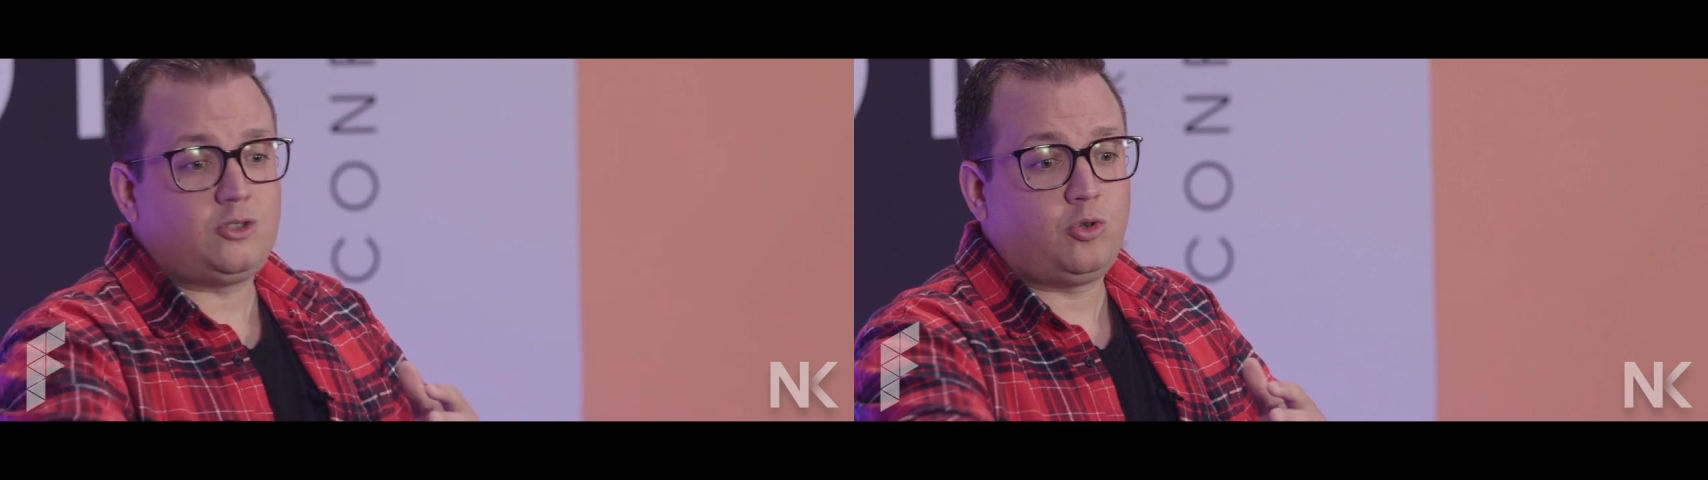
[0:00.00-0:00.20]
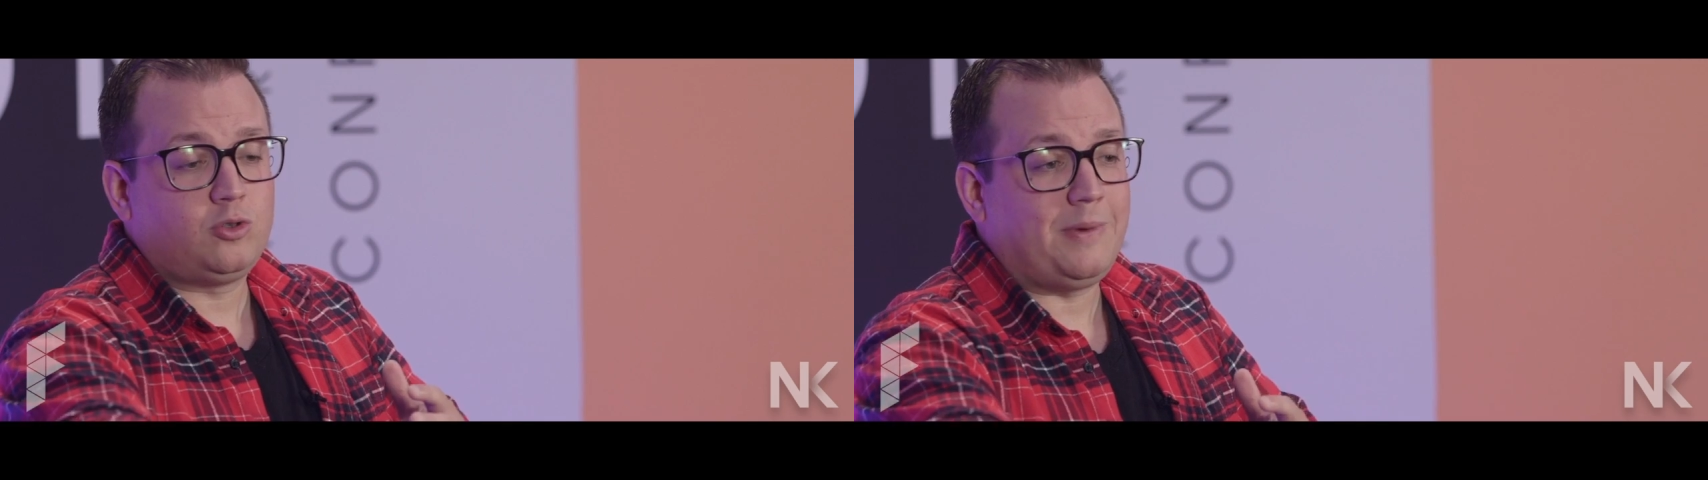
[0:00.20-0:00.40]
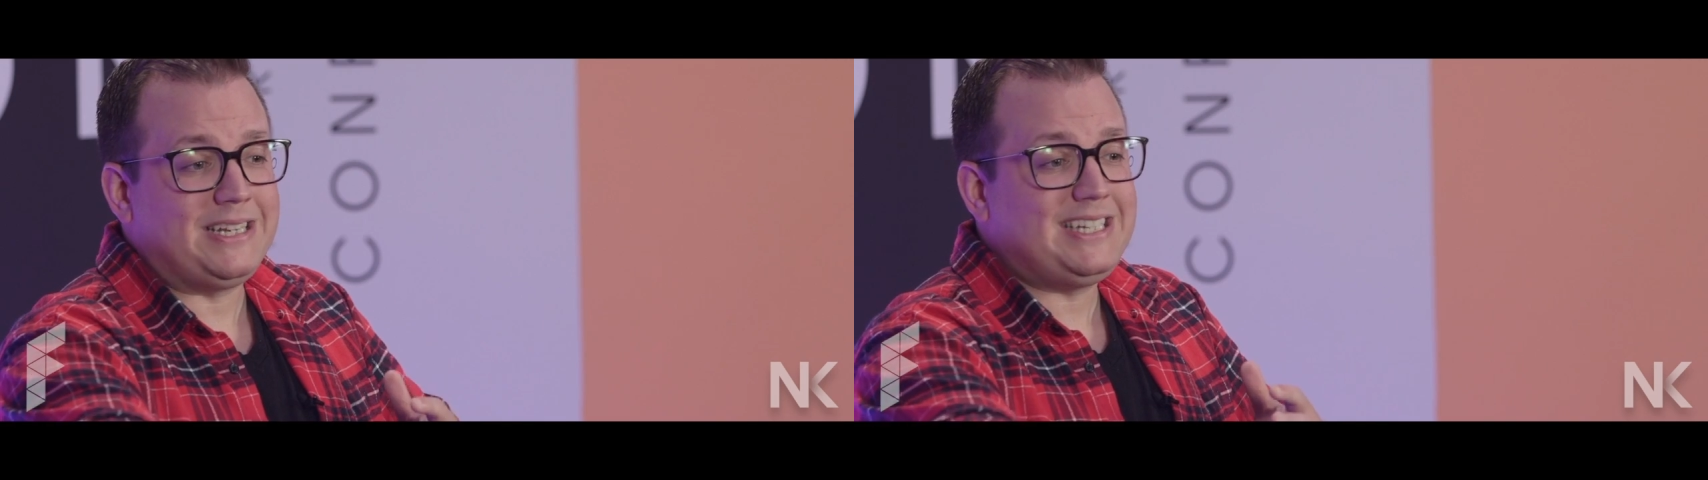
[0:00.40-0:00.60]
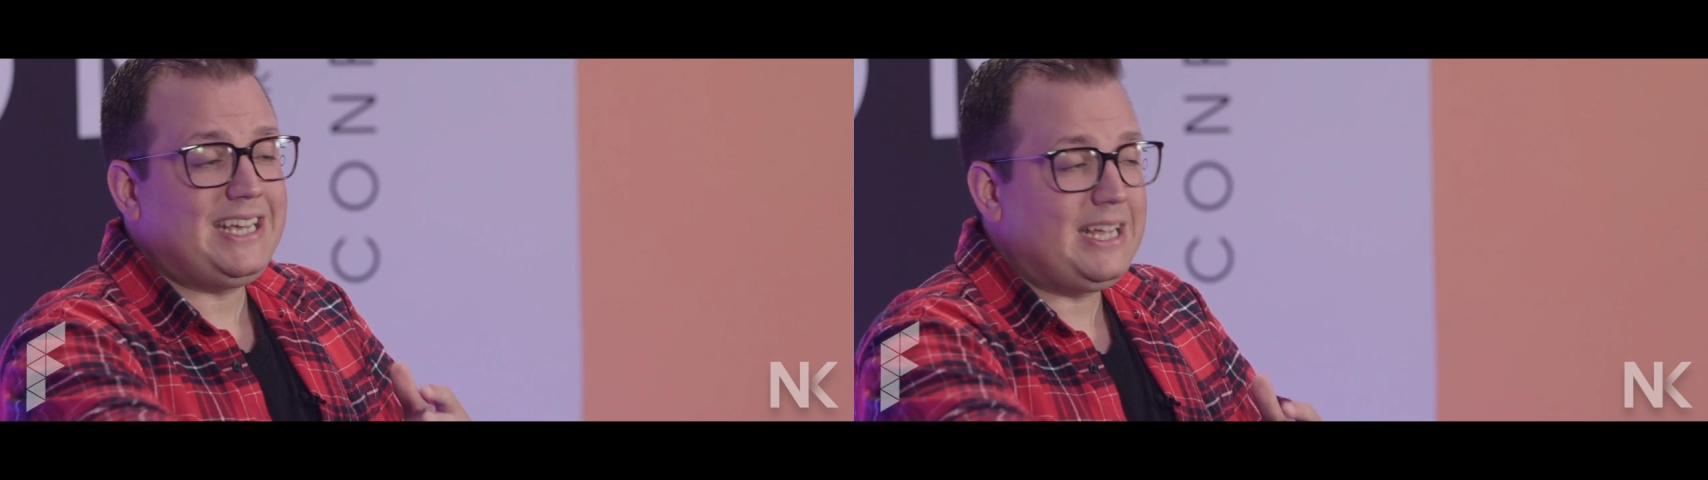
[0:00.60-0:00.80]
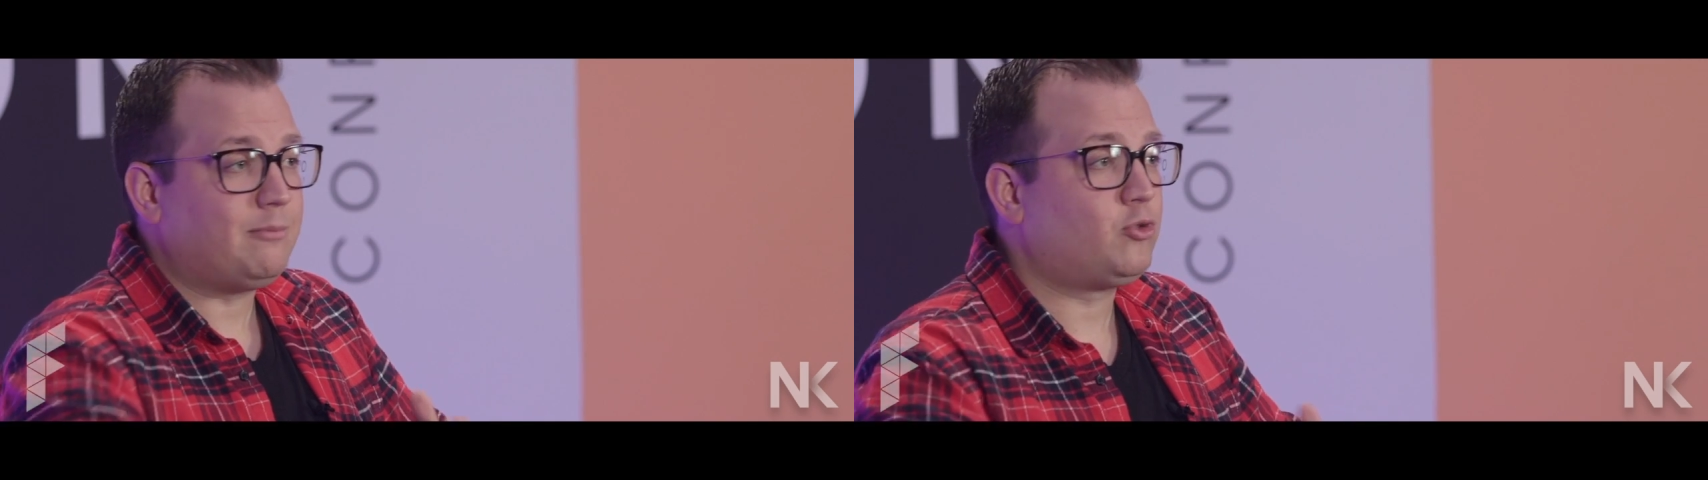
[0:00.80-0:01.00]
towards my
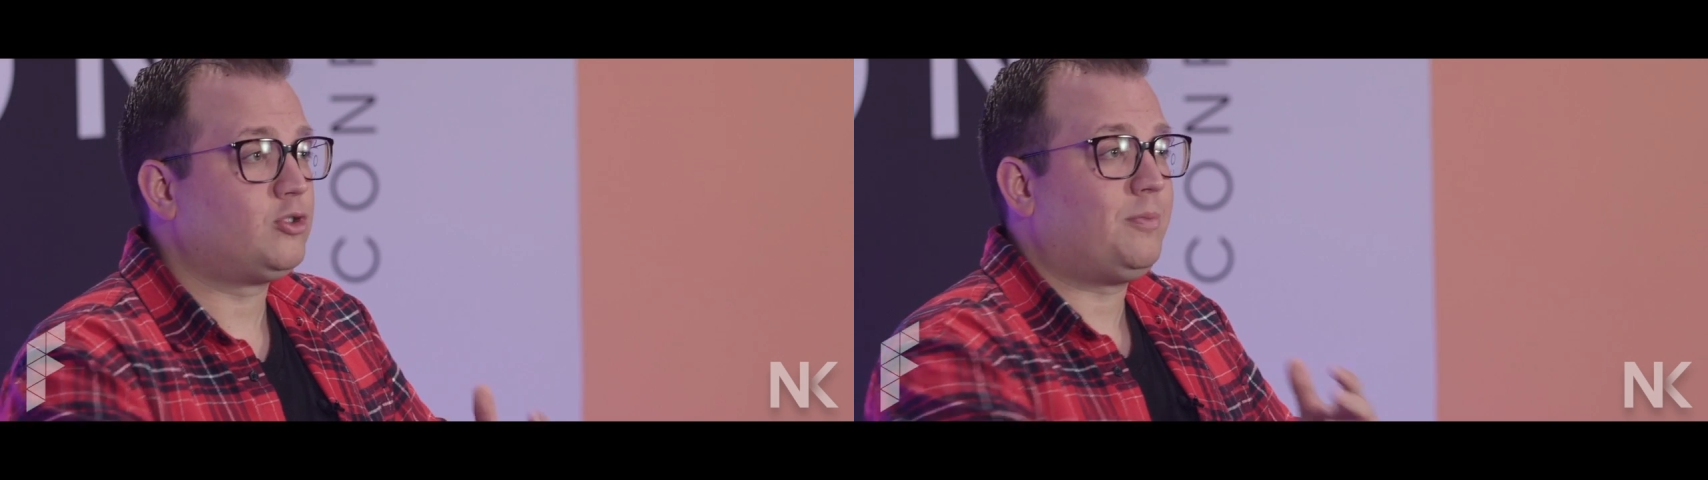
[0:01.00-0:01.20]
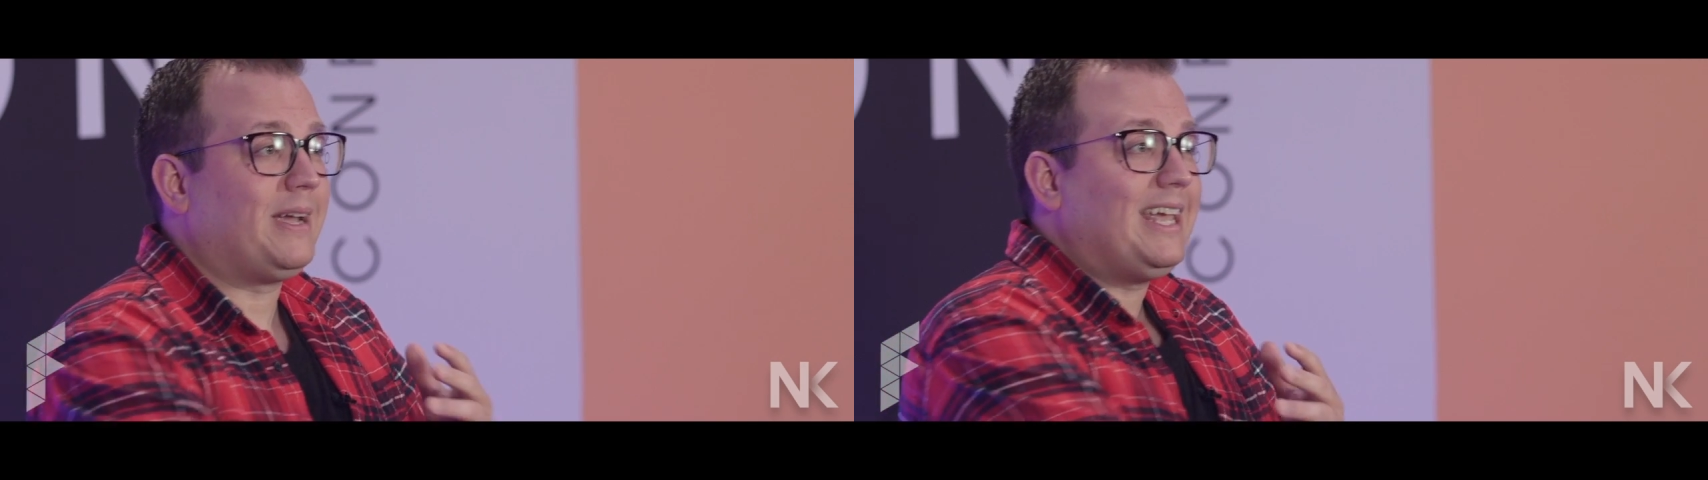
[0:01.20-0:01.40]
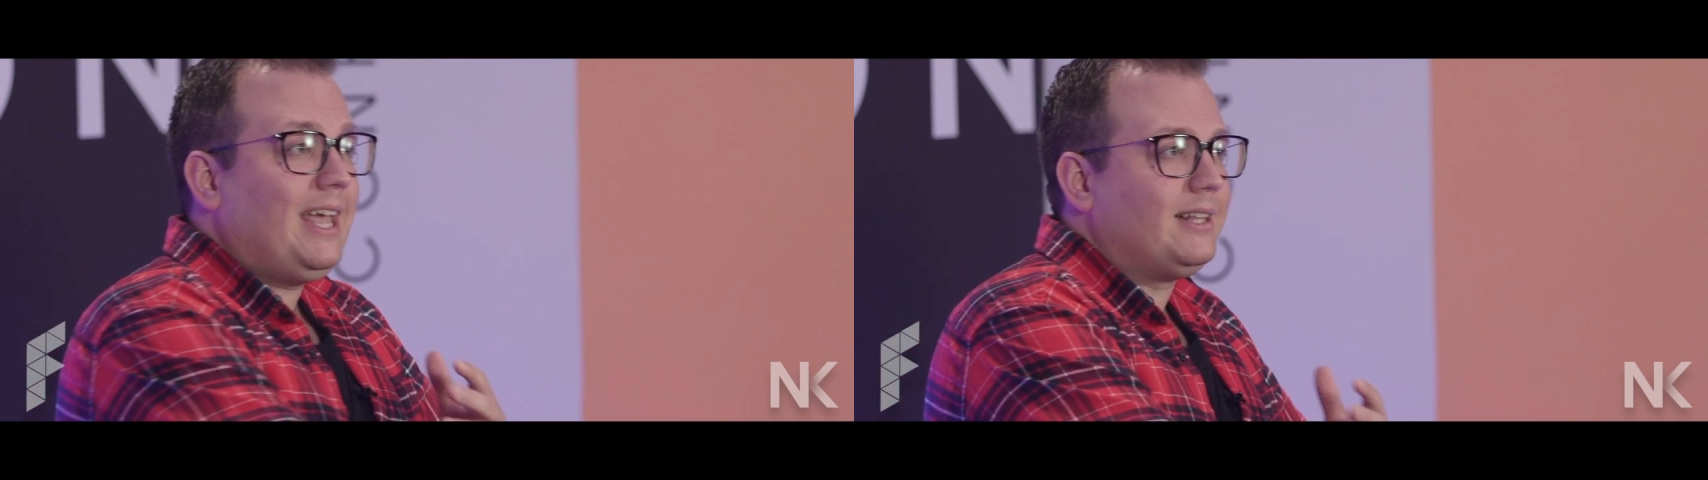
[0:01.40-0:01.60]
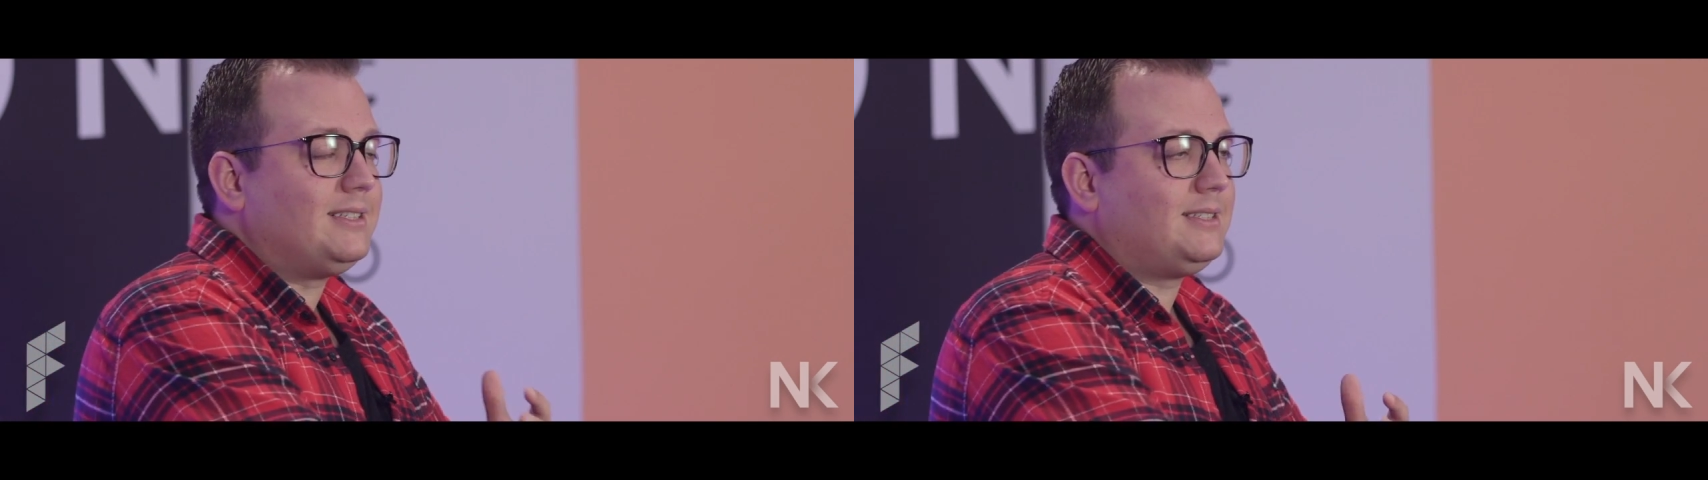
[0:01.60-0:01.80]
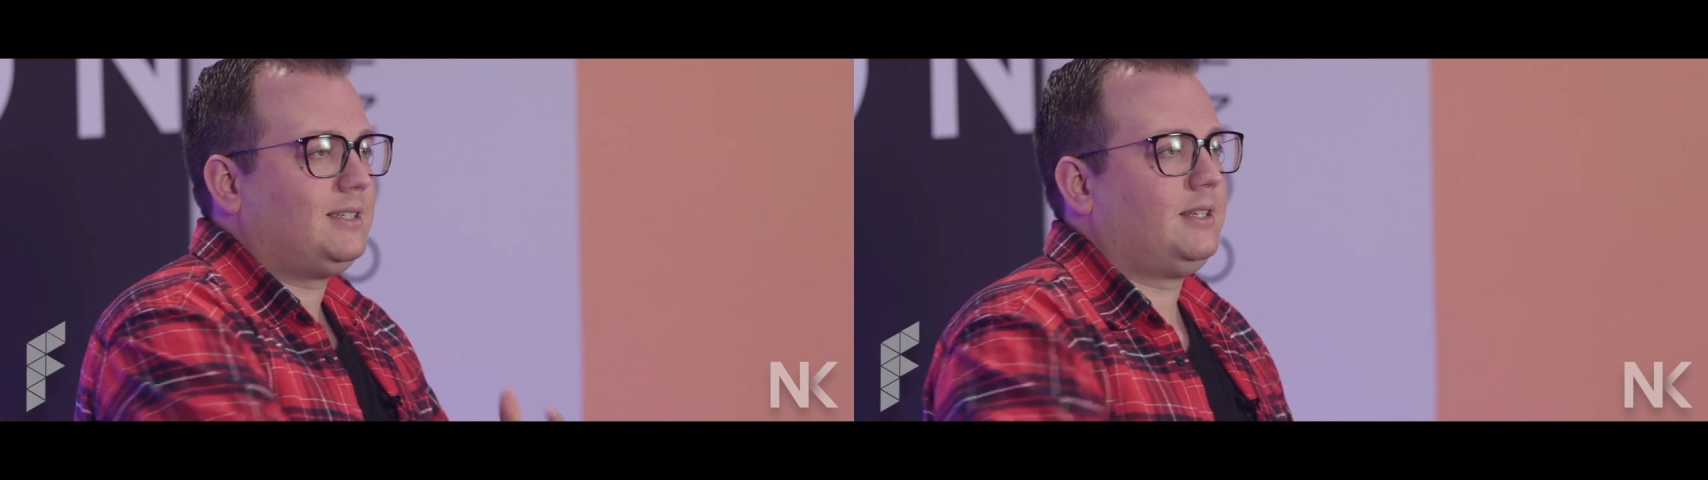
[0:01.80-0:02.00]
team, towards my
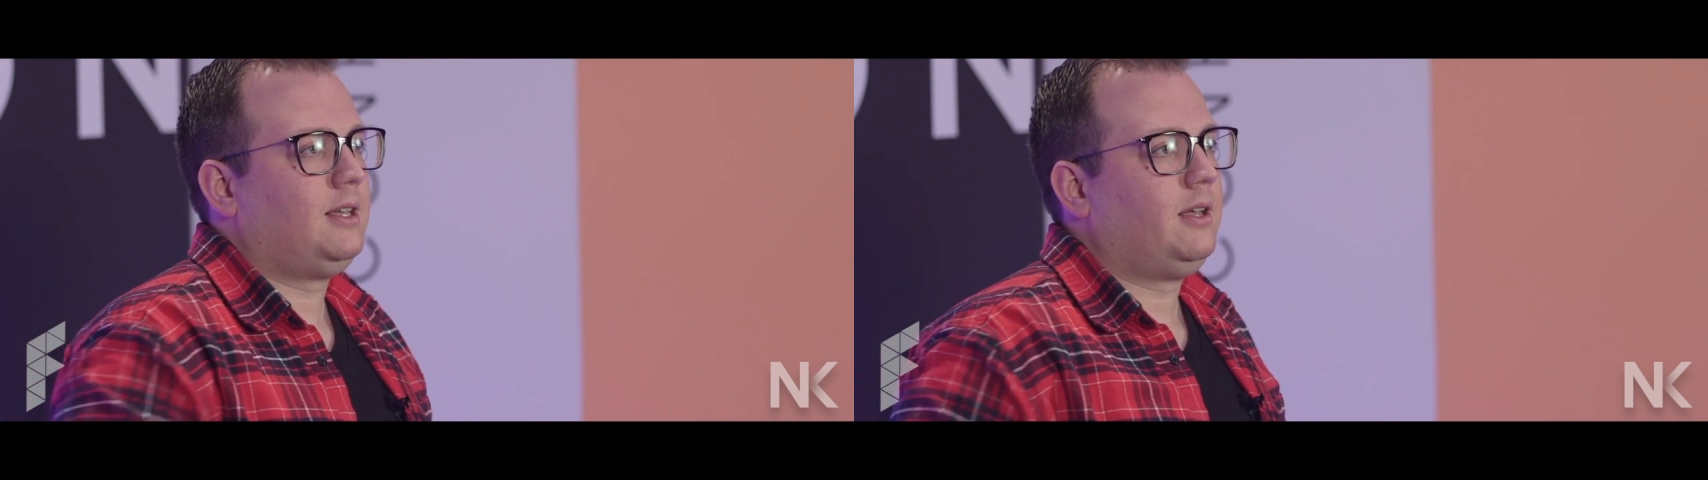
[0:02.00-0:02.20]
kids?